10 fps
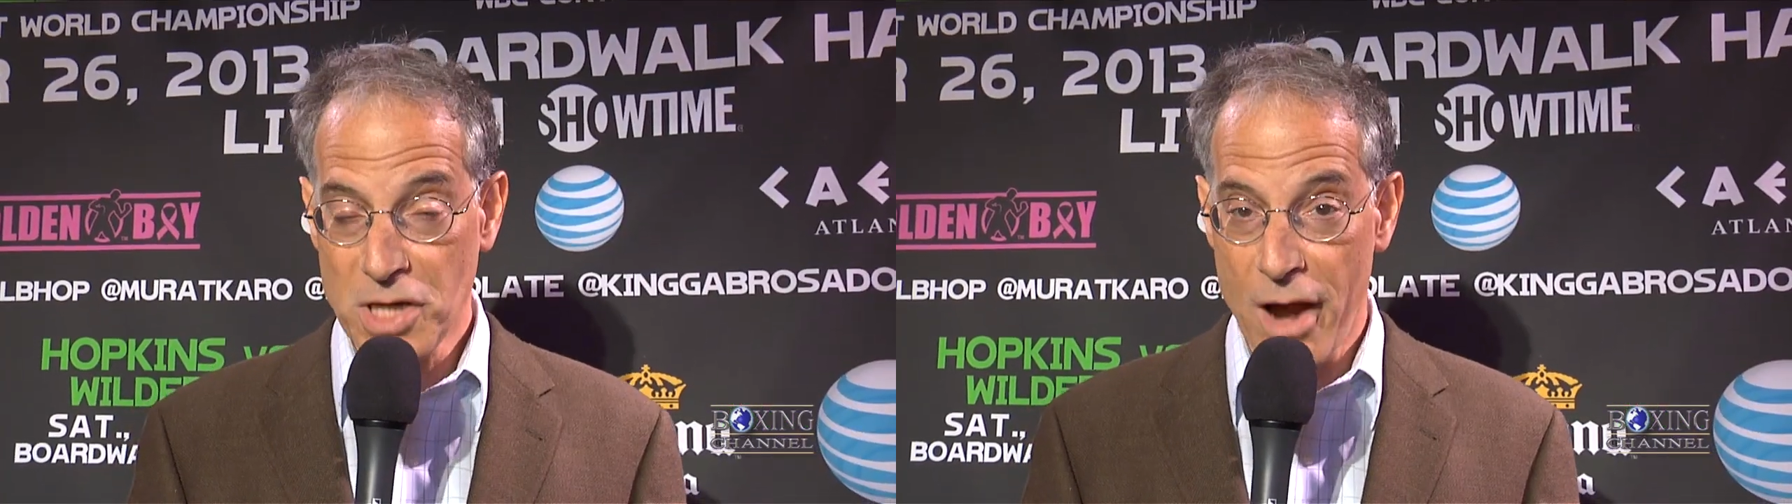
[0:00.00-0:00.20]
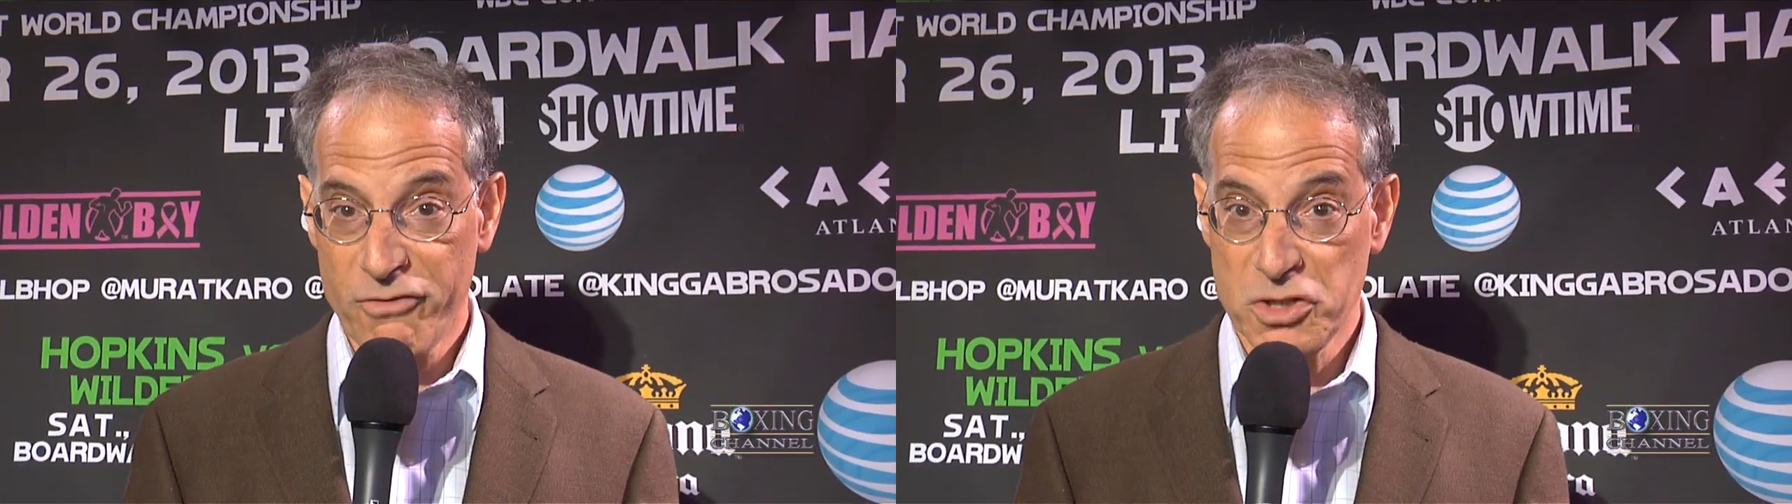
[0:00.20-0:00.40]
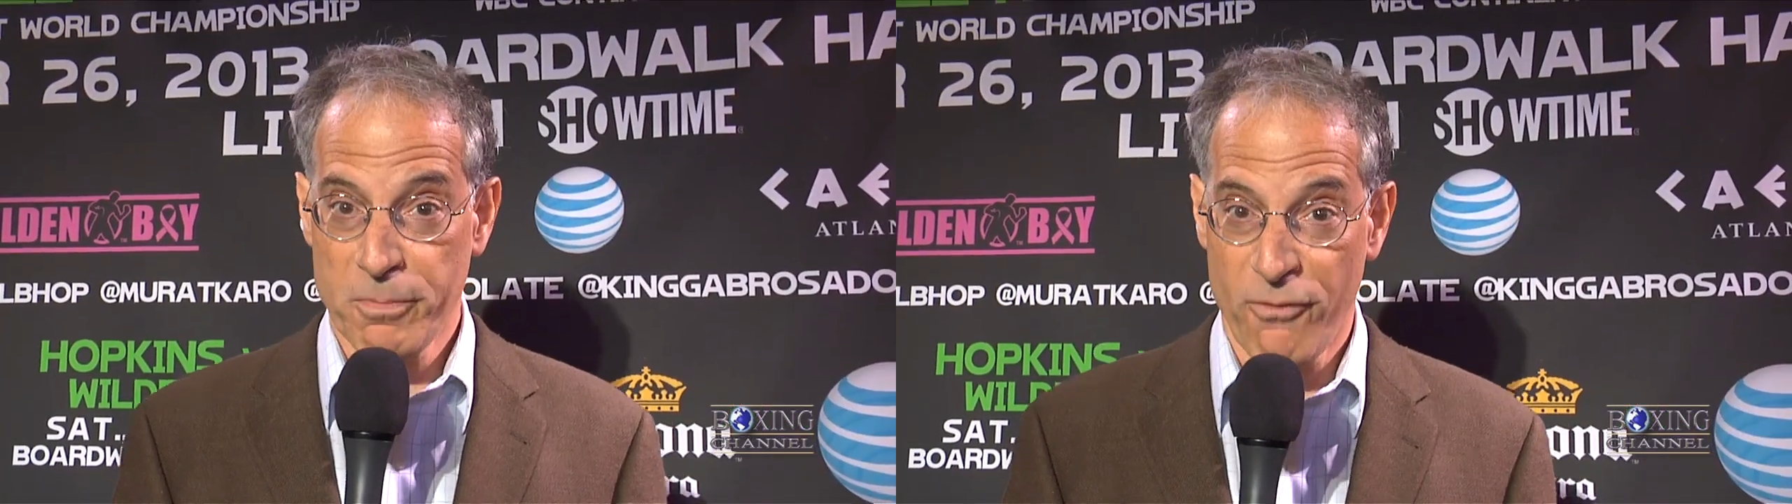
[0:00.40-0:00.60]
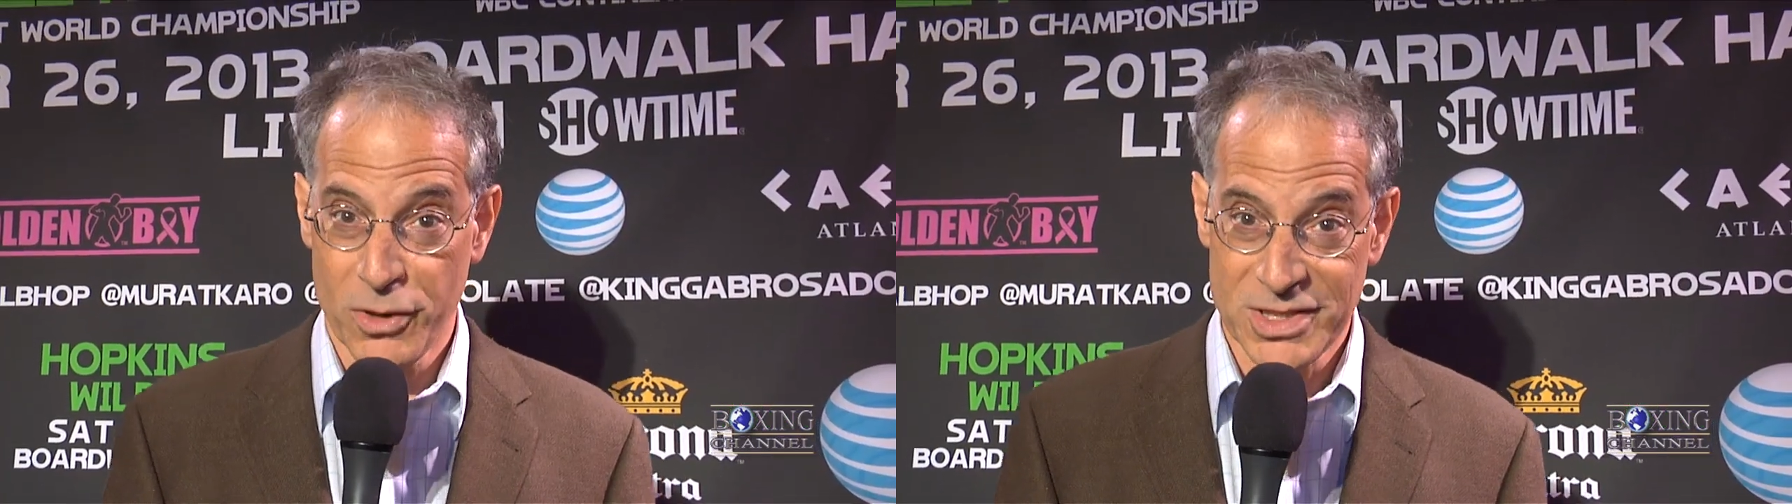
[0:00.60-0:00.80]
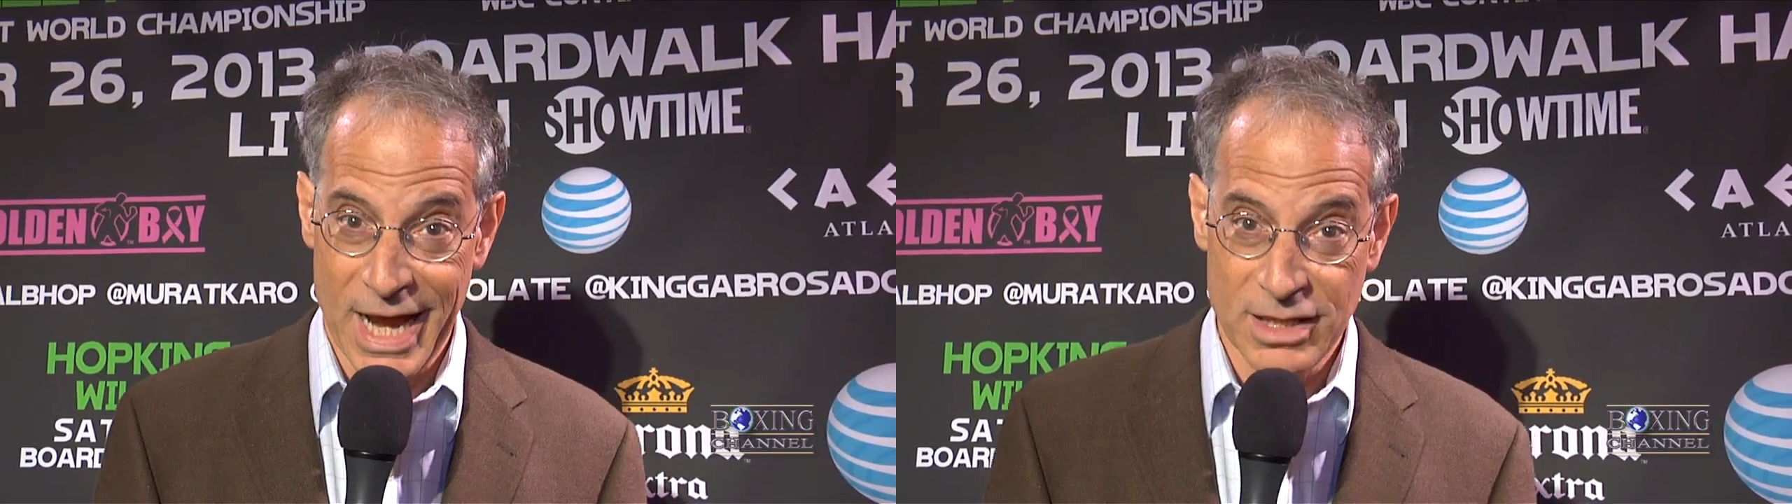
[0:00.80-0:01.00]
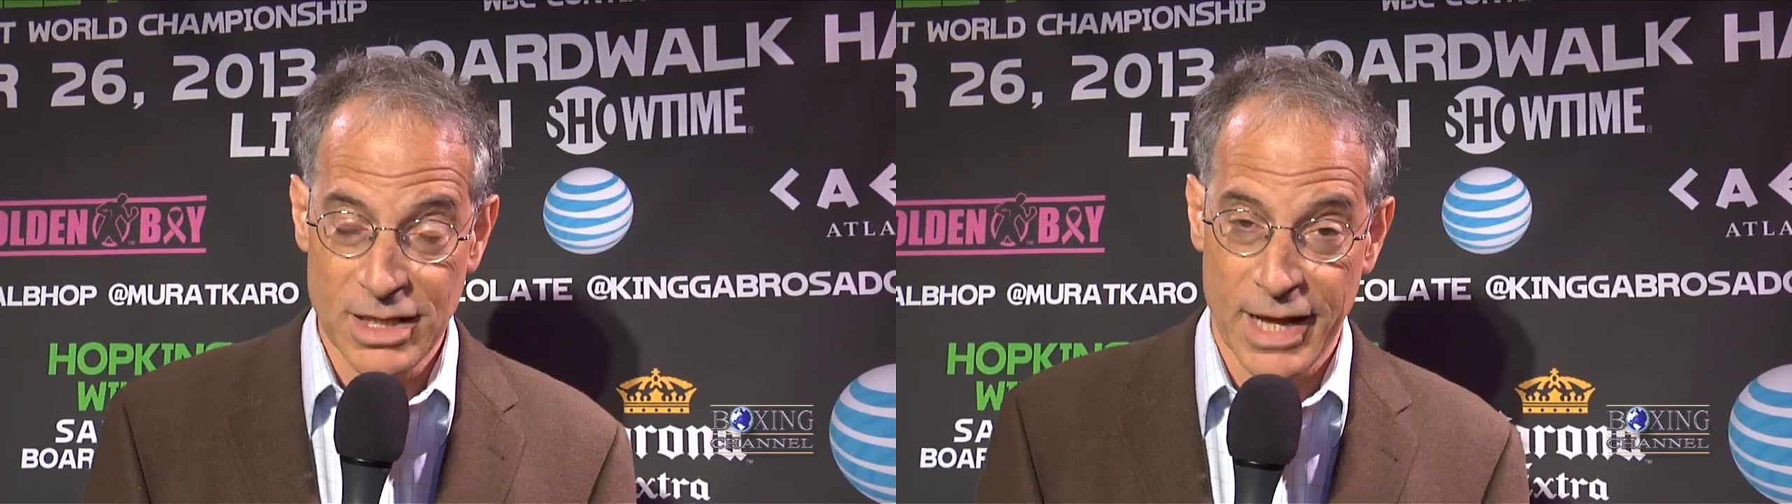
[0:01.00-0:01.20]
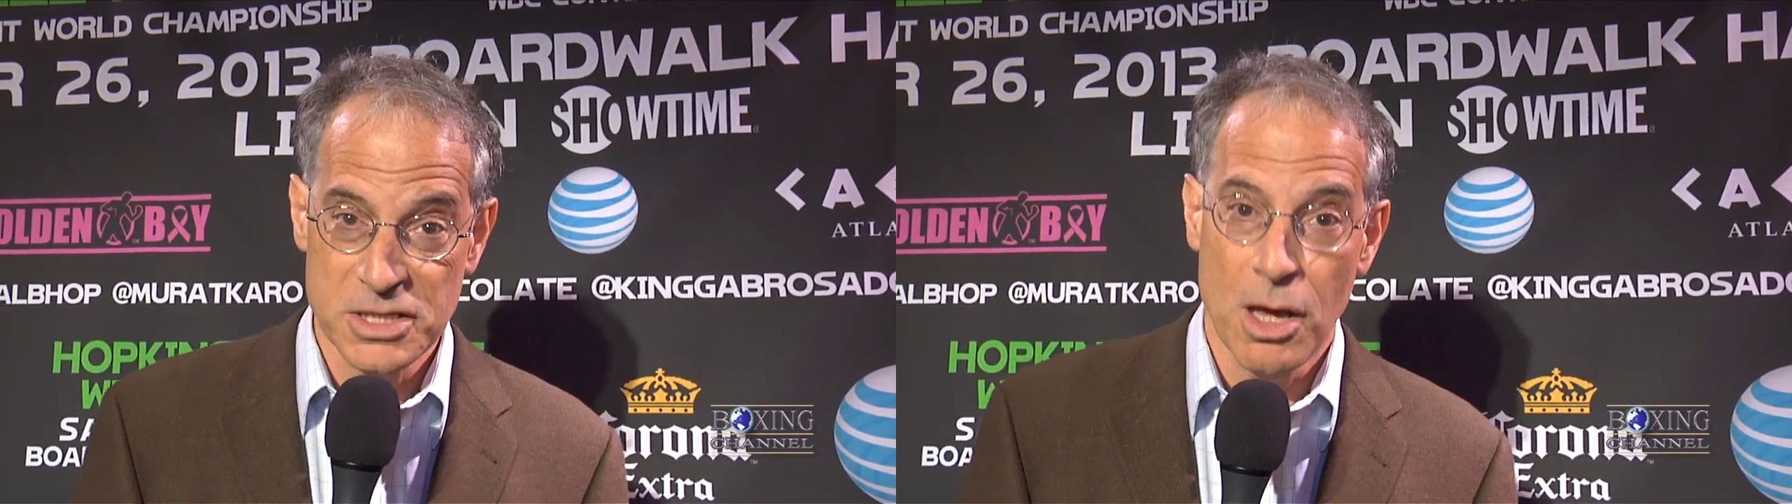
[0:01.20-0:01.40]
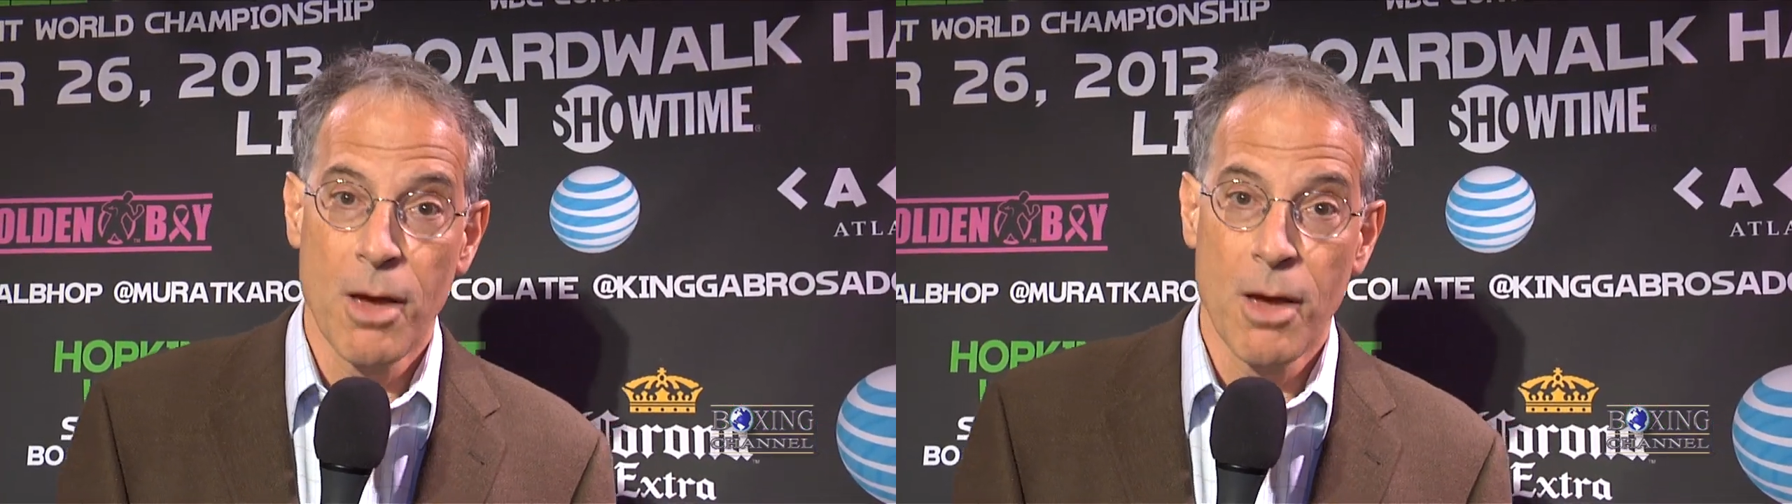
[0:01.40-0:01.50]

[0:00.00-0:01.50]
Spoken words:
conference before Saturday night's